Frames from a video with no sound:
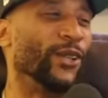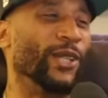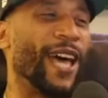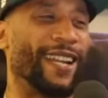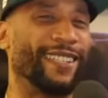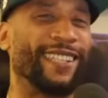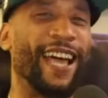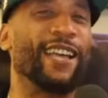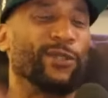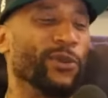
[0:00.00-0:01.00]
so a lot of
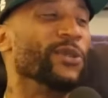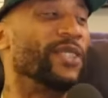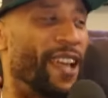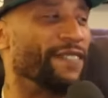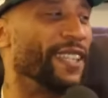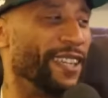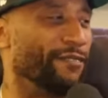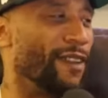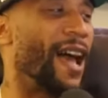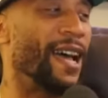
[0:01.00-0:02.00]
times we used to have to
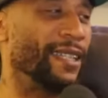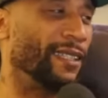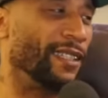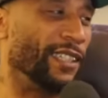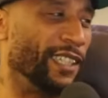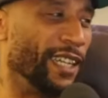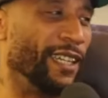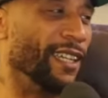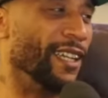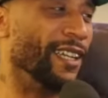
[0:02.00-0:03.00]
get rides and
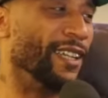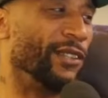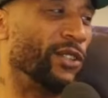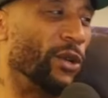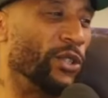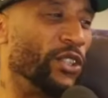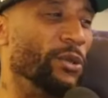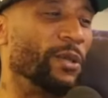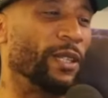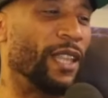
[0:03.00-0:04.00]
shit. So
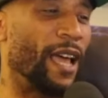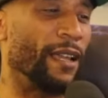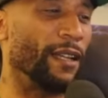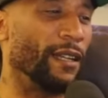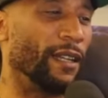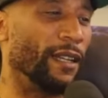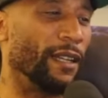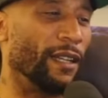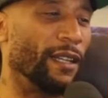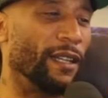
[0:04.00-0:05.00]
she used to like
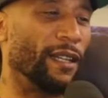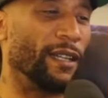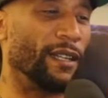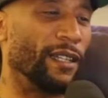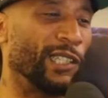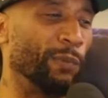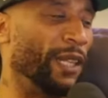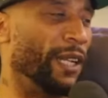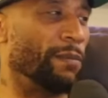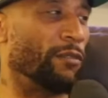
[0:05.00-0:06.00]

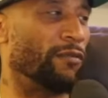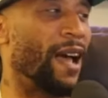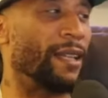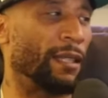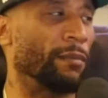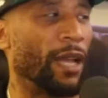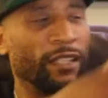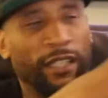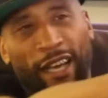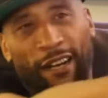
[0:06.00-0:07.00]
split up the ride.
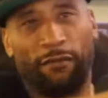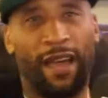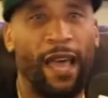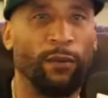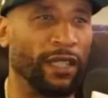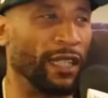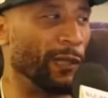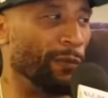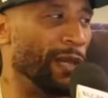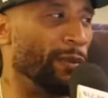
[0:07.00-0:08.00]
Sometimes she got to ride with
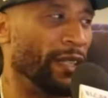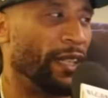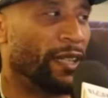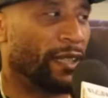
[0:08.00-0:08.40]
these people and then